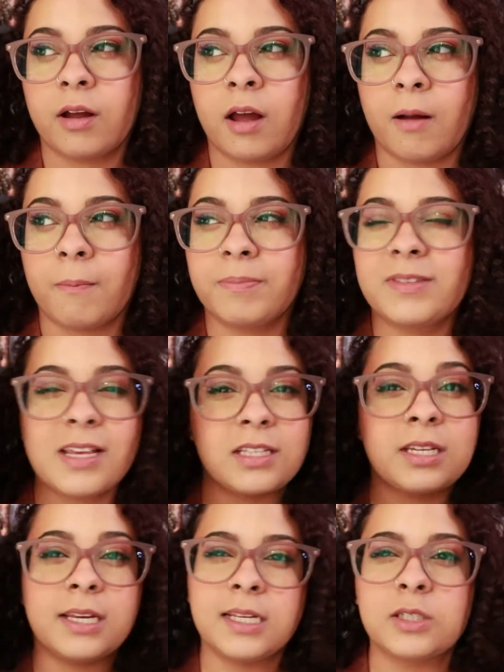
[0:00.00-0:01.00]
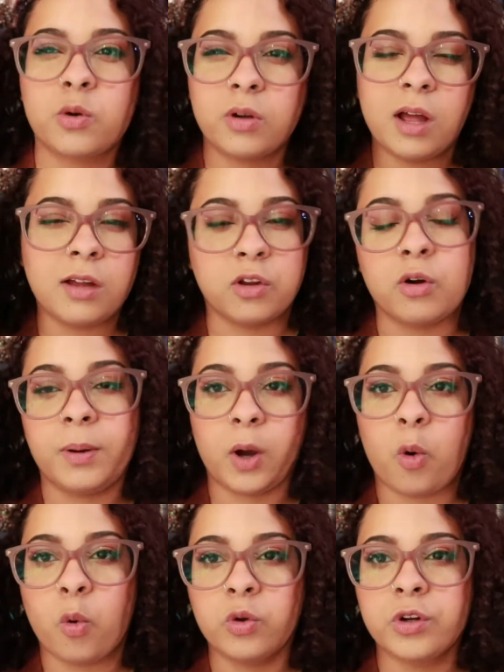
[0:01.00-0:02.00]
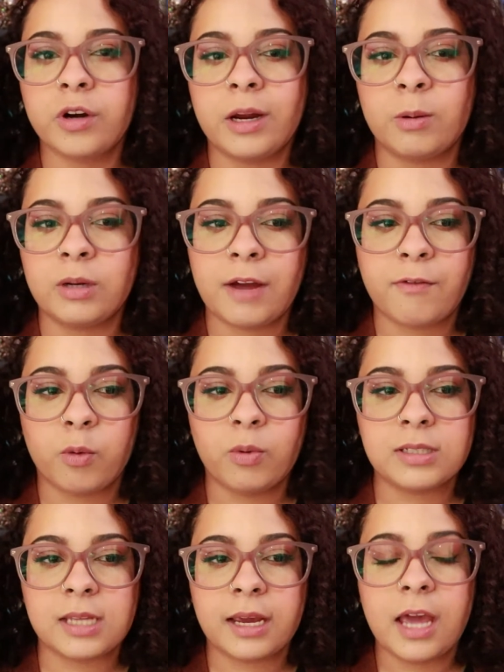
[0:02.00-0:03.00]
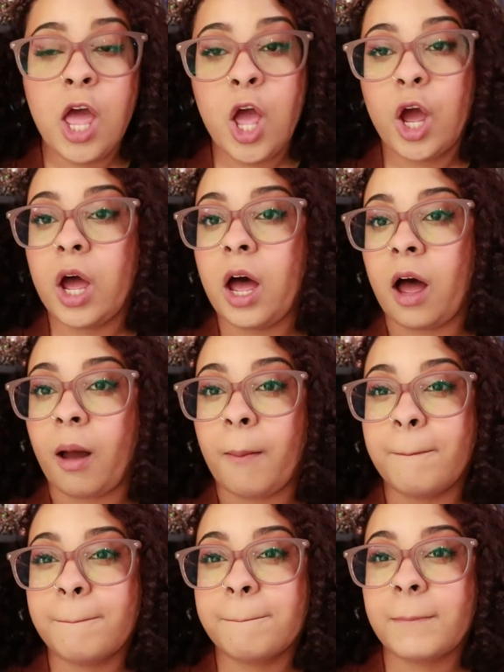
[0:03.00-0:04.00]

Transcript: um, since it is a little bit older, it never was like um,